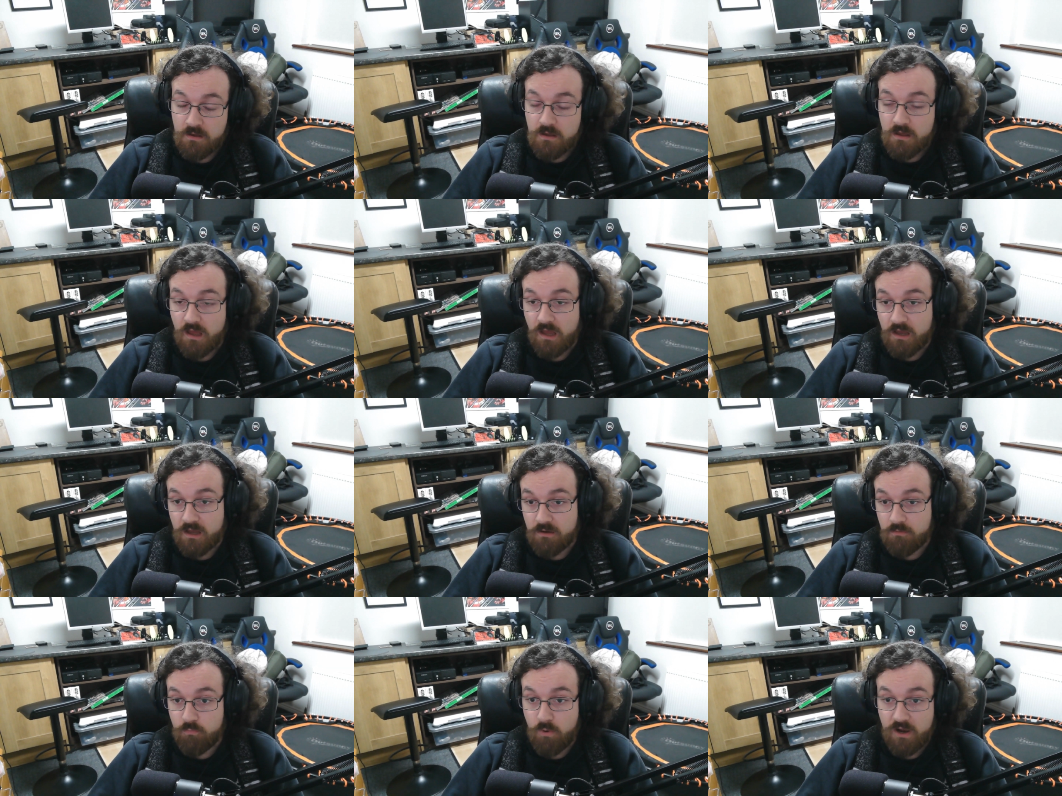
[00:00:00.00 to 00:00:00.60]

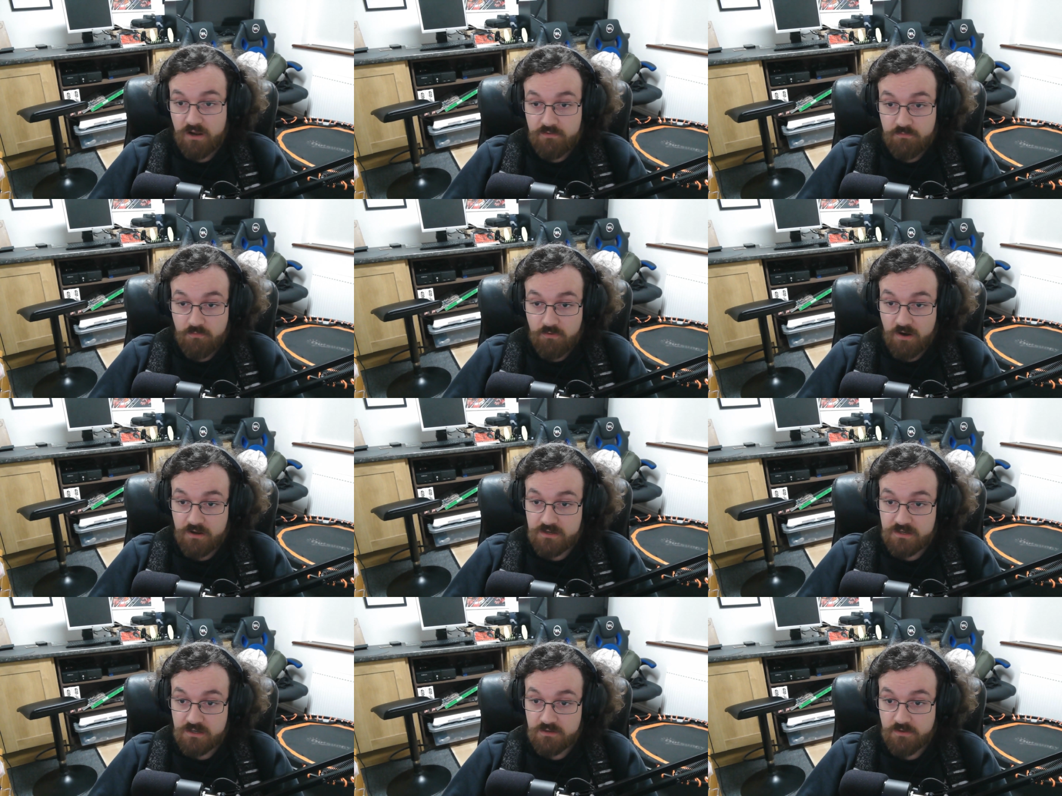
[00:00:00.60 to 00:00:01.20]
a wide
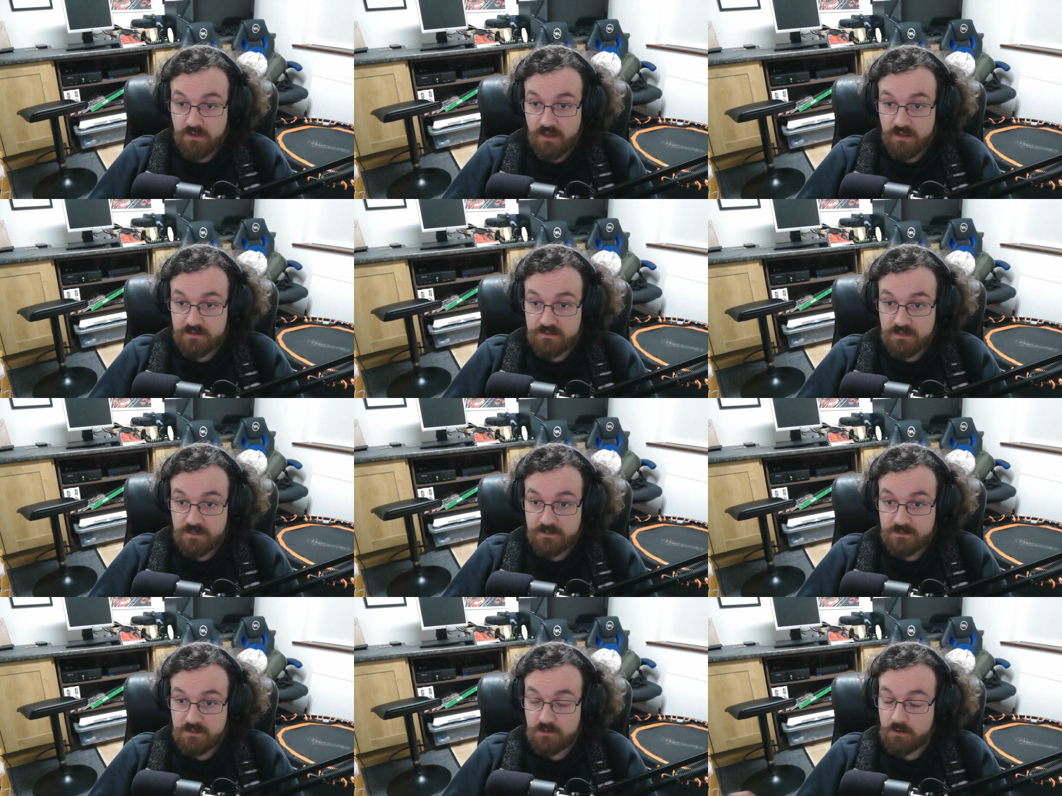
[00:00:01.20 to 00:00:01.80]
variety of
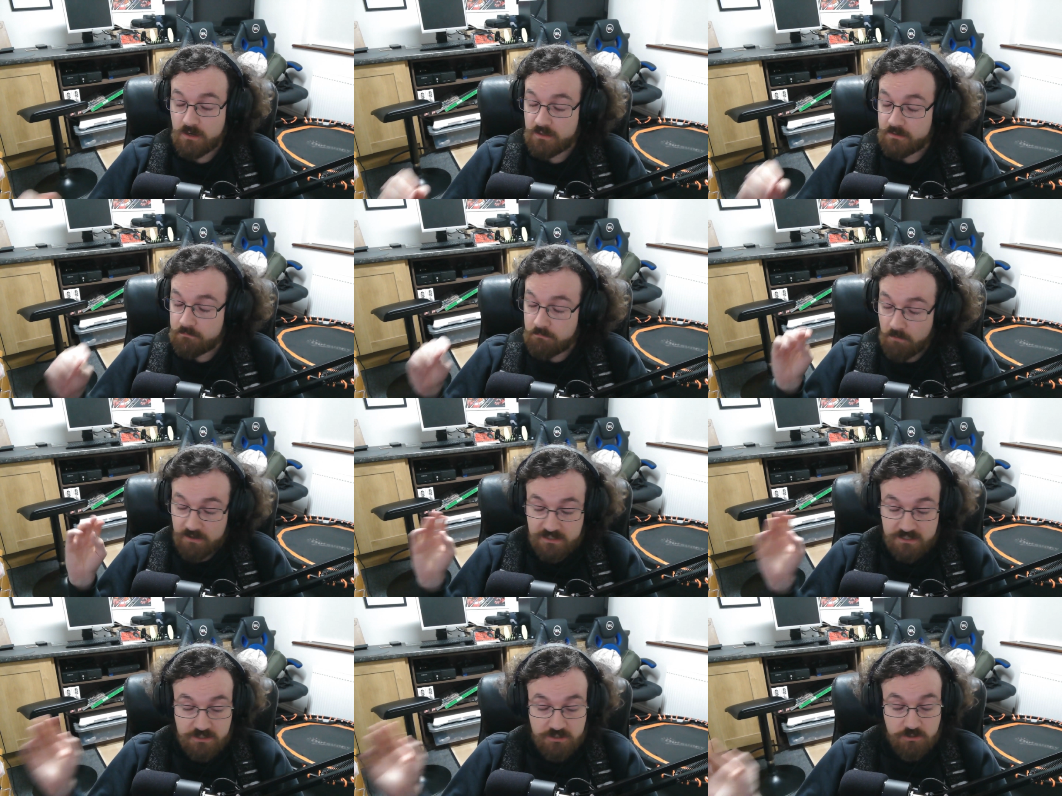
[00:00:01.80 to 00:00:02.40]
content, like
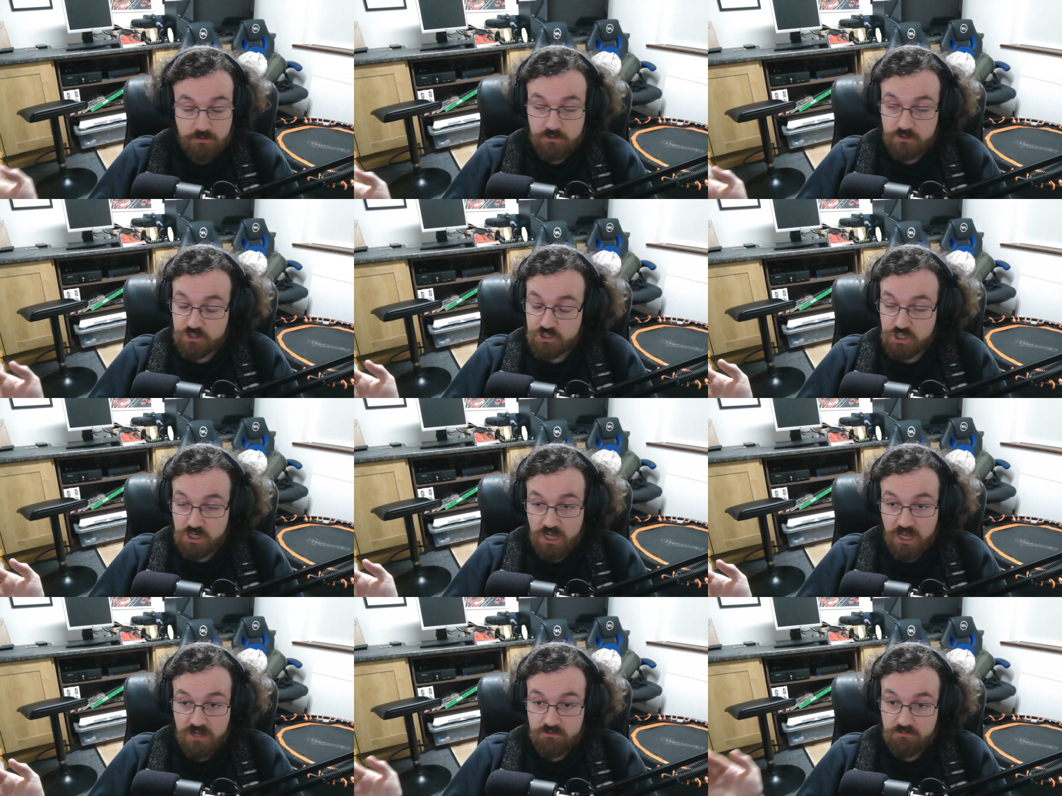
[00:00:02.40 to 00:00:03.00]
what certain
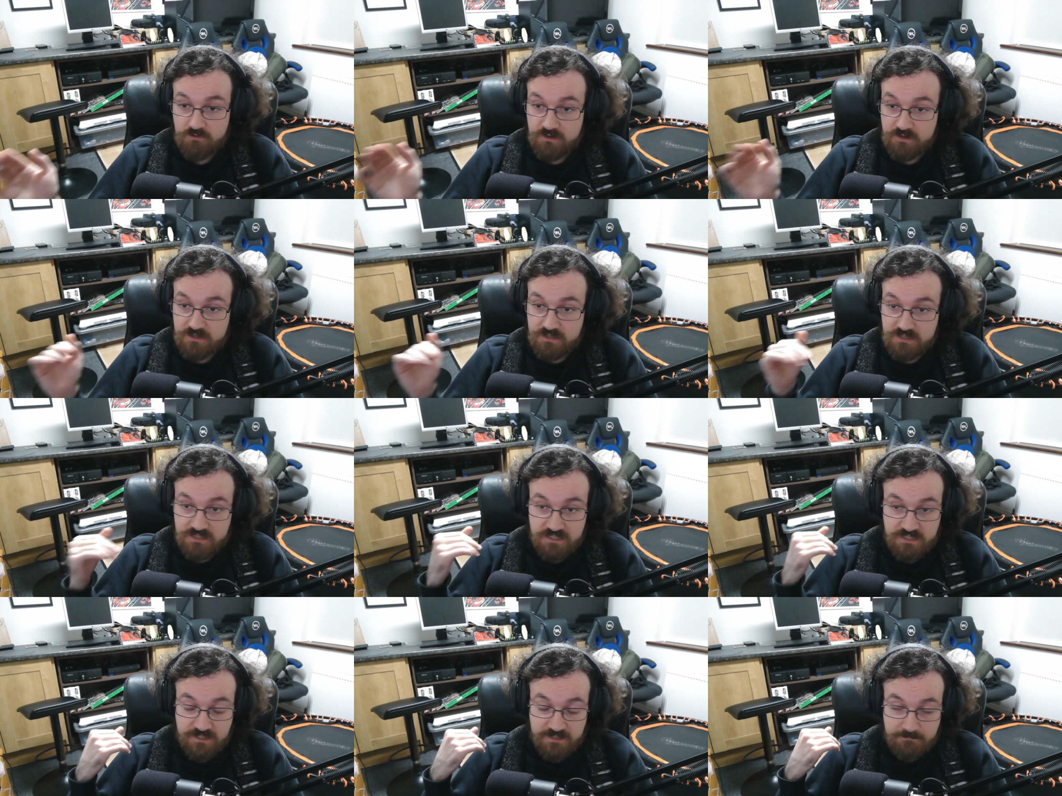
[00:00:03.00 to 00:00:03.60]

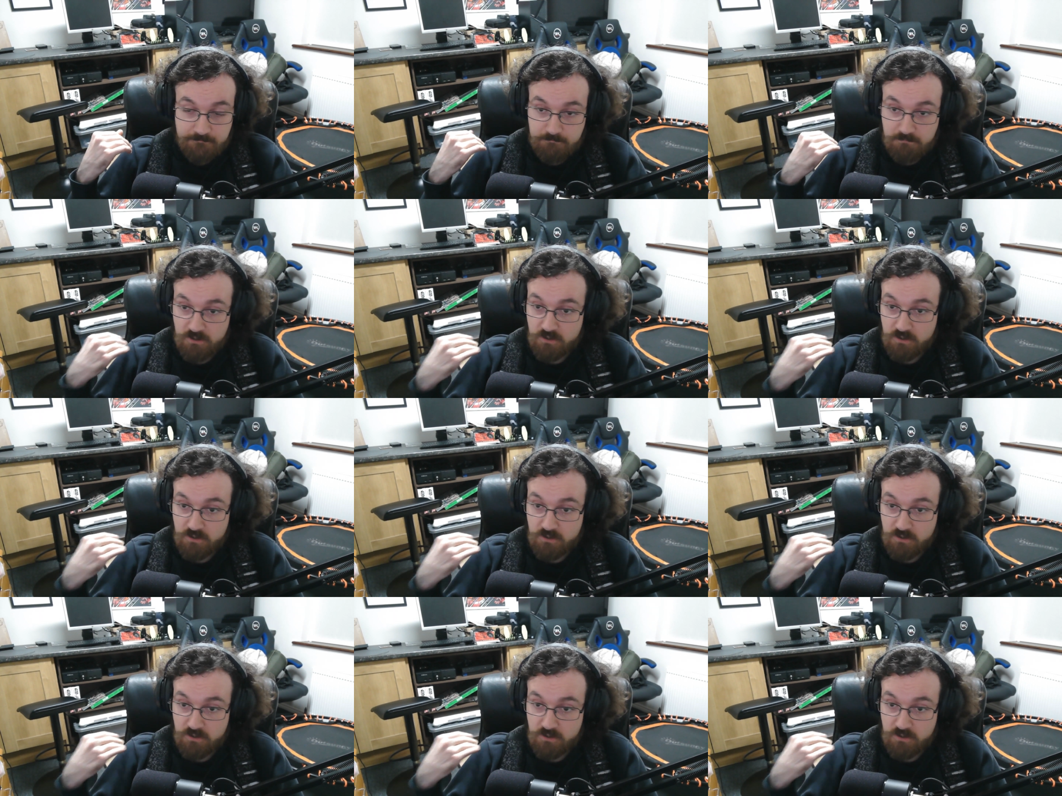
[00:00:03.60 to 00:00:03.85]
genres and,